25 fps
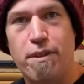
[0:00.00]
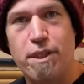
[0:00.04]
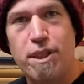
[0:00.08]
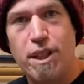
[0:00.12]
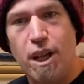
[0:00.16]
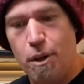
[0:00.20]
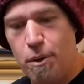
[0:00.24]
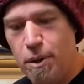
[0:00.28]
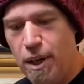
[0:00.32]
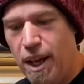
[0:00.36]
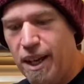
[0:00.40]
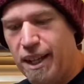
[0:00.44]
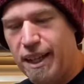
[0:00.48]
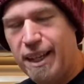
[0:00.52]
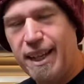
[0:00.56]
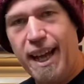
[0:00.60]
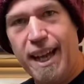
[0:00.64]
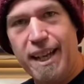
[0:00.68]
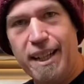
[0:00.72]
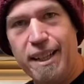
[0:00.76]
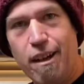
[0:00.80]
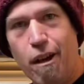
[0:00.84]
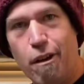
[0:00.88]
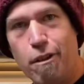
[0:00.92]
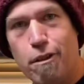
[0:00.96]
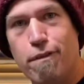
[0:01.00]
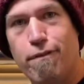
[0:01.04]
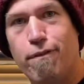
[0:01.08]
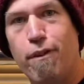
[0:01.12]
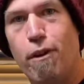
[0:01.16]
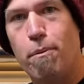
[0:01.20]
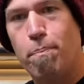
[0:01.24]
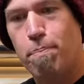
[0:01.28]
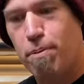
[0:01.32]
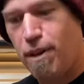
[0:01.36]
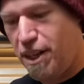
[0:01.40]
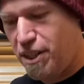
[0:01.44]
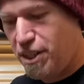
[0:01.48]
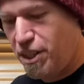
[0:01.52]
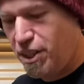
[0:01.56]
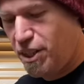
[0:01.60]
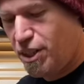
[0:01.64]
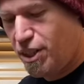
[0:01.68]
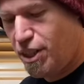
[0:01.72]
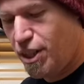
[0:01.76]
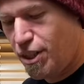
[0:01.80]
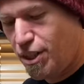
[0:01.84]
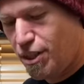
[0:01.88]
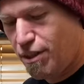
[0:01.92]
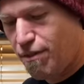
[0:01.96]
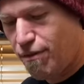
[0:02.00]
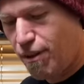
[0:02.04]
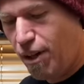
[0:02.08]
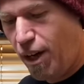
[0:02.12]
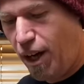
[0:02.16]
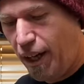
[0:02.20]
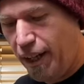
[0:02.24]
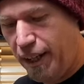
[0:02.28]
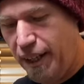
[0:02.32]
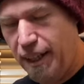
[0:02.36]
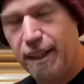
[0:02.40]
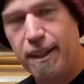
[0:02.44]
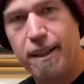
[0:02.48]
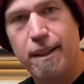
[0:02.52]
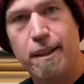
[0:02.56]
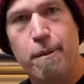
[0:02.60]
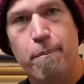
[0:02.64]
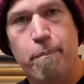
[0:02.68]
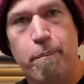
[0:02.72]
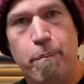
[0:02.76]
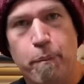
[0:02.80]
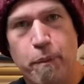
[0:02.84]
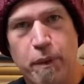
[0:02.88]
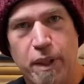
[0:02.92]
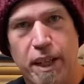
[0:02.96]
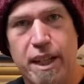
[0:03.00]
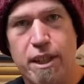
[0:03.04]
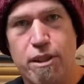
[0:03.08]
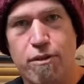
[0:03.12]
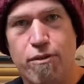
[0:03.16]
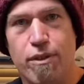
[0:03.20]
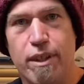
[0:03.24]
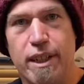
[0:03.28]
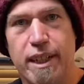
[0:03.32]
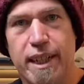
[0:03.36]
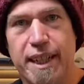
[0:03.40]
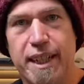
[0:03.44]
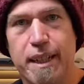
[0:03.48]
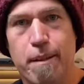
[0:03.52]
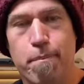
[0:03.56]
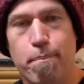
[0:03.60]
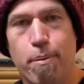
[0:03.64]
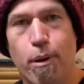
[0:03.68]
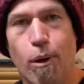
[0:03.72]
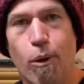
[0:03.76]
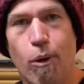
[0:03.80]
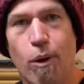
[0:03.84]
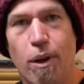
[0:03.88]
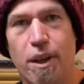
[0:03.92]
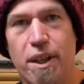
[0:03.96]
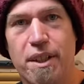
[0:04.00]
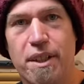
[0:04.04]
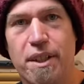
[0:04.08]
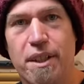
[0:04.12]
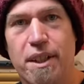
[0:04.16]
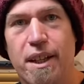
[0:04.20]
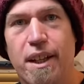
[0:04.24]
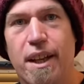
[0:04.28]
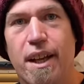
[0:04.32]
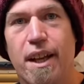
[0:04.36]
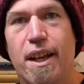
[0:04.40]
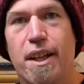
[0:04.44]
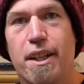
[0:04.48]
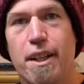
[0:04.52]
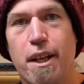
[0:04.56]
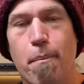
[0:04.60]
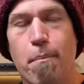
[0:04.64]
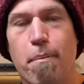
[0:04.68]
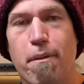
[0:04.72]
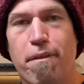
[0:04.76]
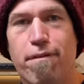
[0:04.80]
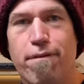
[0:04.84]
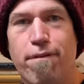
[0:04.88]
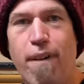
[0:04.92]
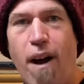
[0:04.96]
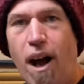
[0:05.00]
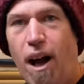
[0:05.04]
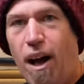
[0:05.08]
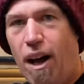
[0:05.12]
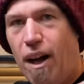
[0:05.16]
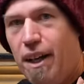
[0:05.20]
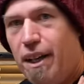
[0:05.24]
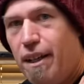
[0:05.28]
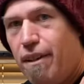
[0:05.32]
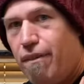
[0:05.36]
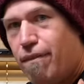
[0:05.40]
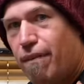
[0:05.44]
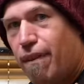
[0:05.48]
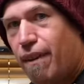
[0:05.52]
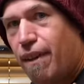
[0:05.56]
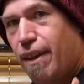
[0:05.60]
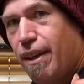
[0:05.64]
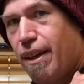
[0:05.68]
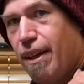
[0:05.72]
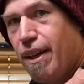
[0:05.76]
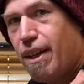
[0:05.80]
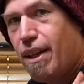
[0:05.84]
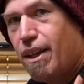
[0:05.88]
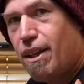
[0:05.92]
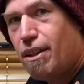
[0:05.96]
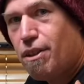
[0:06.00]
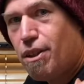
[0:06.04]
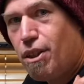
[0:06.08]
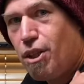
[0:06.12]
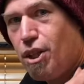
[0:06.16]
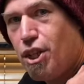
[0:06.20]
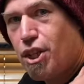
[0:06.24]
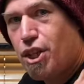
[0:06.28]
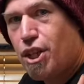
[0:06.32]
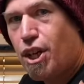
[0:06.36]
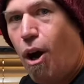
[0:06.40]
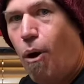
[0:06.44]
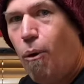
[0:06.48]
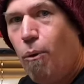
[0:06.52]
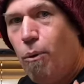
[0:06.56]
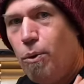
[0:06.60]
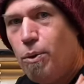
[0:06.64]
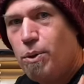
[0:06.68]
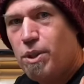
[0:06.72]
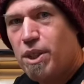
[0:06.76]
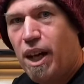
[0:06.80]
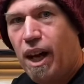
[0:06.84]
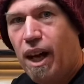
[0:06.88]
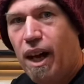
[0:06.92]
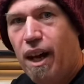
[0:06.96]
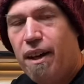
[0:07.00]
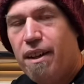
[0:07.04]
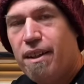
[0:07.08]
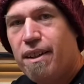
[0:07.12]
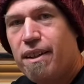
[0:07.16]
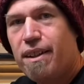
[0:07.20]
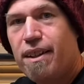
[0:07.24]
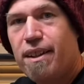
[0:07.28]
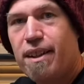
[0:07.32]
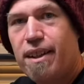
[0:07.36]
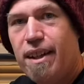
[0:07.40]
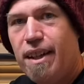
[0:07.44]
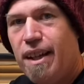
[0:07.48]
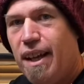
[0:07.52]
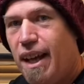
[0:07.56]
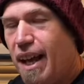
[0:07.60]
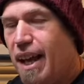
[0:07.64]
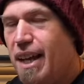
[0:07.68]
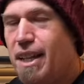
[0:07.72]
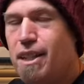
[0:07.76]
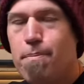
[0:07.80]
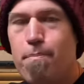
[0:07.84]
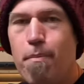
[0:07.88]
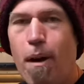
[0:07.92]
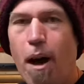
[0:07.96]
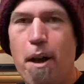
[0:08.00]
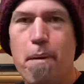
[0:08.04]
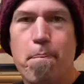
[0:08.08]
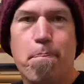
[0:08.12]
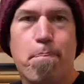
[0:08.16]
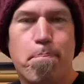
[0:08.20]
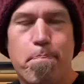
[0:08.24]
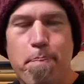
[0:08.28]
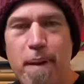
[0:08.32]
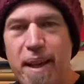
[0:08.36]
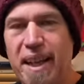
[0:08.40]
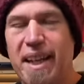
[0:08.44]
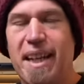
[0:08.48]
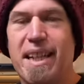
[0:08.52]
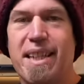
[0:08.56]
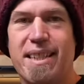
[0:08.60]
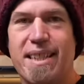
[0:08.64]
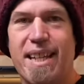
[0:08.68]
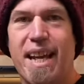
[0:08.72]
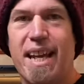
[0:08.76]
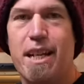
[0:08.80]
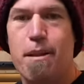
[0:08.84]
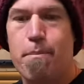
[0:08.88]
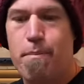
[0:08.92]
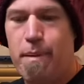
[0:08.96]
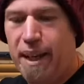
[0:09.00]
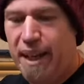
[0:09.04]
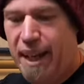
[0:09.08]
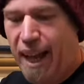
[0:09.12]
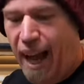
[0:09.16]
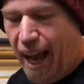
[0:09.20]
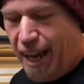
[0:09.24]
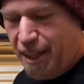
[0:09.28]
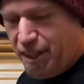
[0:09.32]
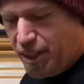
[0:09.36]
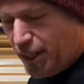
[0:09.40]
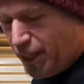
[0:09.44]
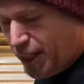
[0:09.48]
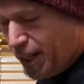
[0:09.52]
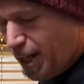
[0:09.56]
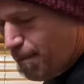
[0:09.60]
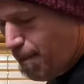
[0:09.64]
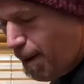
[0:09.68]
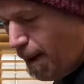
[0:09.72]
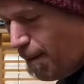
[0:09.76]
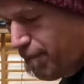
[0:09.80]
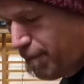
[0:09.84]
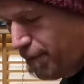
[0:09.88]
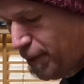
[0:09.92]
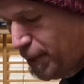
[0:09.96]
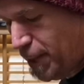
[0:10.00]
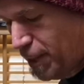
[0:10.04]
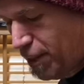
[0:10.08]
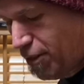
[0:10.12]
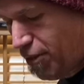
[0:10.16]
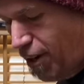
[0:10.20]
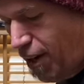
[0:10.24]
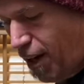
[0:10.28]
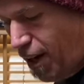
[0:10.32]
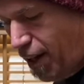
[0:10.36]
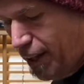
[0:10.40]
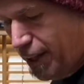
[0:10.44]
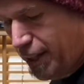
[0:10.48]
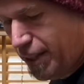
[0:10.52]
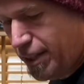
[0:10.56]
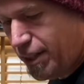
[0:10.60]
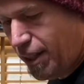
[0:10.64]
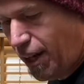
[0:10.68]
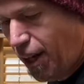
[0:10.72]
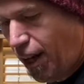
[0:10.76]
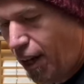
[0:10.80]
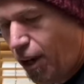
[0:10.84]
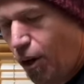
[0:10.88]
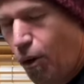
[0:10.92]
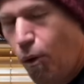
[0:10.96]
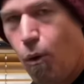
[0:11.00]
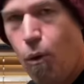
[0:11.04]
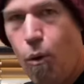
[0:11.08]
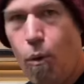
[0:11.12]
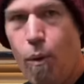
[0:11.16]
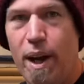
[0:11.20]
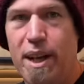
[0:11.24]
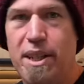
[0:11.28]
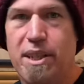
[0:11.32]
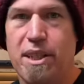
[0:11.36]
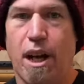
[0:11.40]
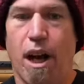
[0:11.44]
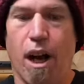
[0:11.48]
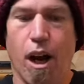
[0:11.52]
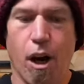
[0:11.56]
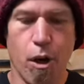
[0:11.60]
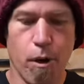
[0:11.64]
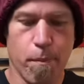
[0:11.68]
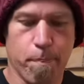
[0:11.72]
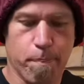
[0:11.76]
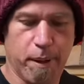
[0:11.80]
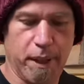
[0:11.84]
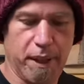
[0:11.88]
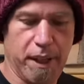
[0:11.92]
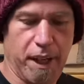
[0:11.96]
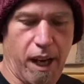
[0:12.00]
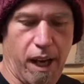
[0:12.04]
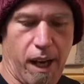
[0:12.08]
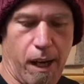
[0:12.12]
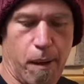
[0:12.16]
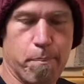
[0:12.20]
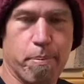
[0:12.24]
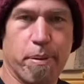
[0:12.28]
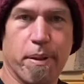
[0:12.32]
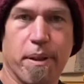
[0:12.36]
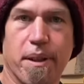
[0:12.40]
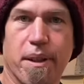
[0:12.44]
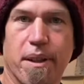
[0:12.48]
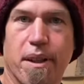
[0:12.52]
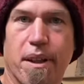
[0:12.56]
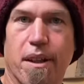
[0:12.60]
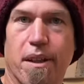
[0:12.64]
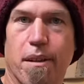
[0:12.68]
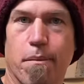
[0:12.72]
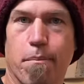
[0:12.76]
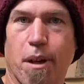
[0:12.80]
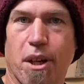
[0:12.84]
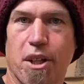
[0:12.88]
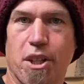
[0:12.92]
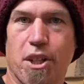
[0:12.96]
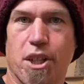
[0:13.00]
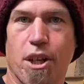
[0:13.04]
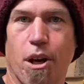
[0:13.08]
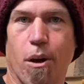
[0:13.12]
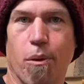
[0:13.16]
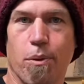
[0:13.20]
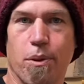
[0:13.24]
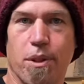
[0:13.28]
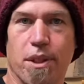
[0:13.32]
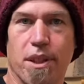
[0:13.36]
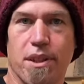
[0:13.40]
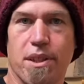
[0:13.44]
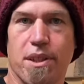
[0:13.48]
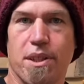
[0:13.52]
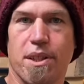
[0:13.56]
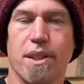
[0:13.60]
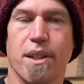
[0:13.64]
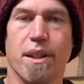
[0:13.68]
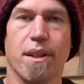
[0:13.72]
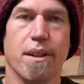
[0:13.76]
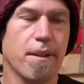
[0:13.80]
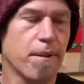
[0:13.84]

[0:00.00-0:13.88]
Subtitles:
So getting those foot pressures just right is really important. Number five, the shoulder is my biggest enemy. As I come up for the grind, I always open up my shoulders.